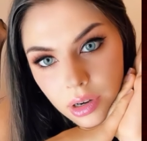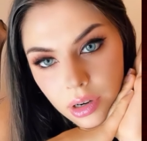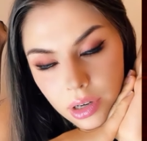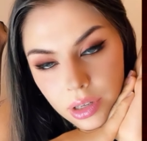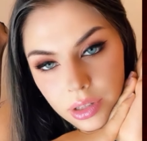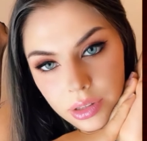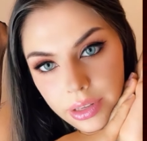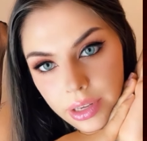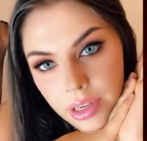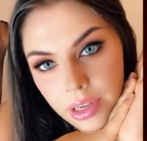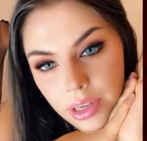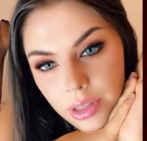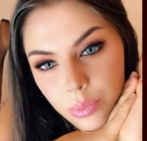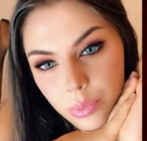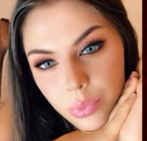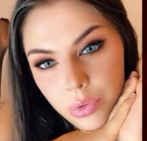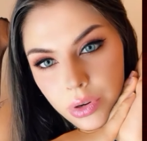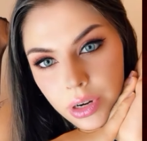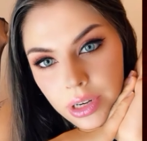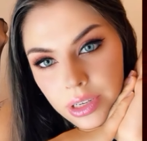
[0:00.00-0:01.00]
And I
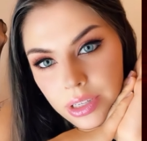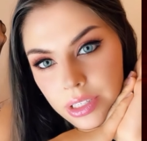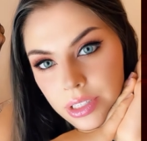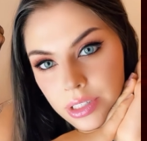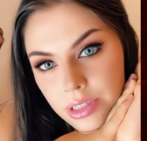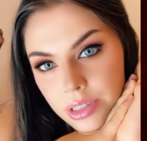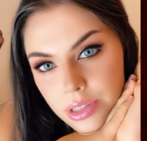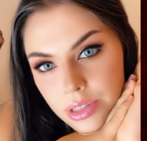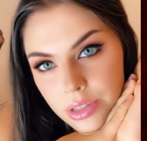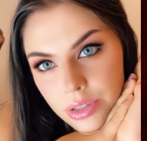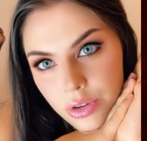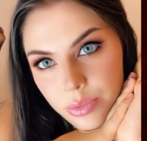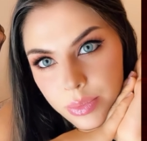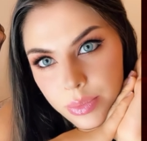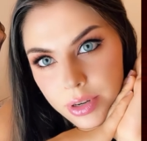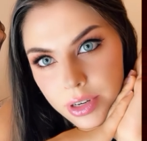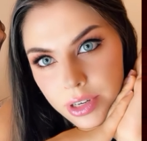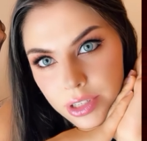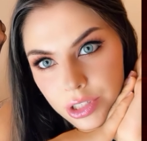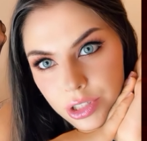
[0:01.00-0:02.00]
can practice it so
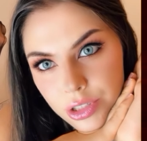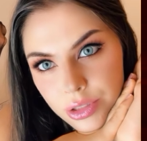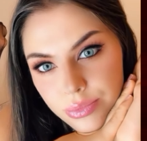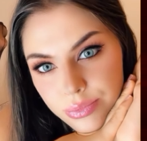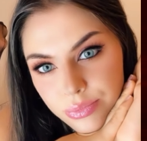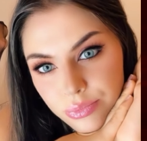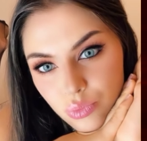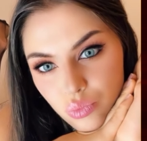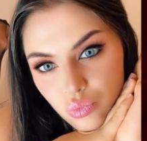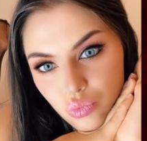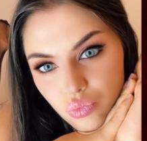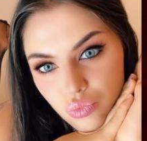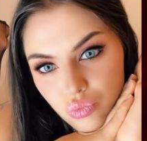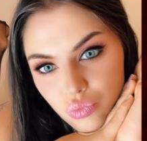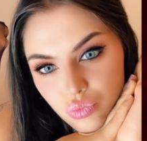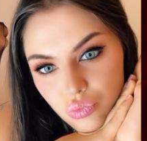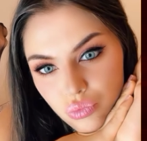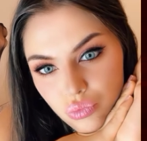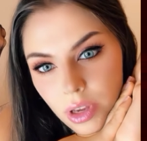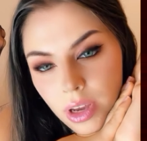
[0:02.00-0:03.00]
much.
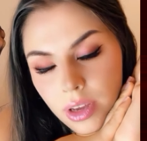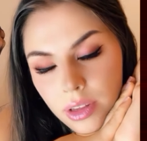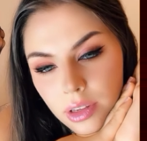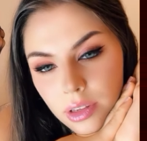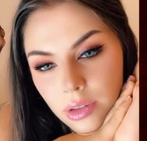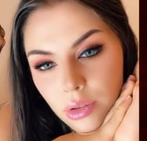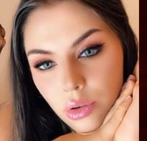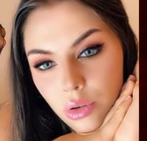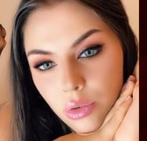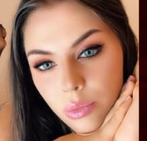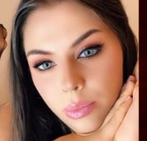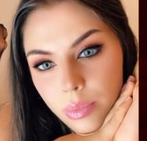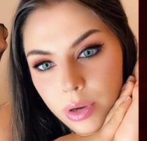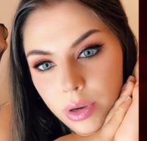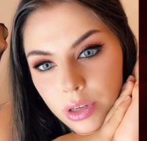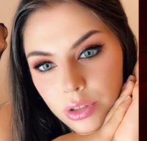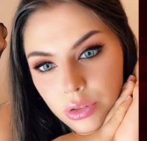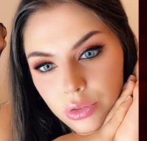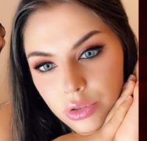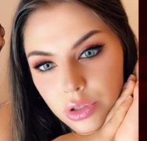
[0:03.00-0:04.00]
I need to go
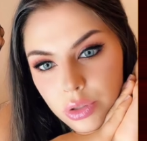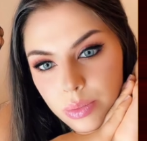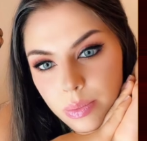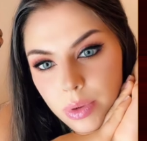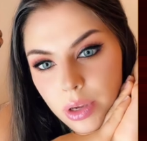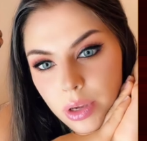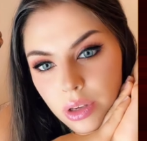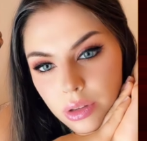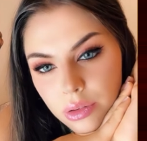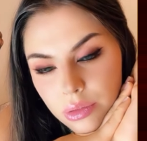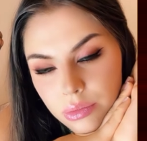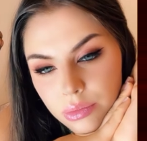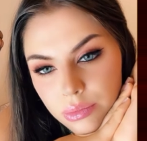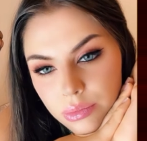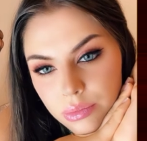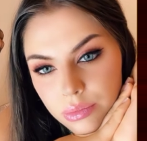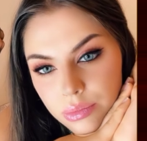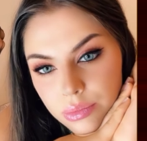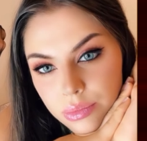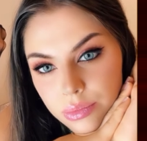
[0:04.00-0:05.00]
back to Spain.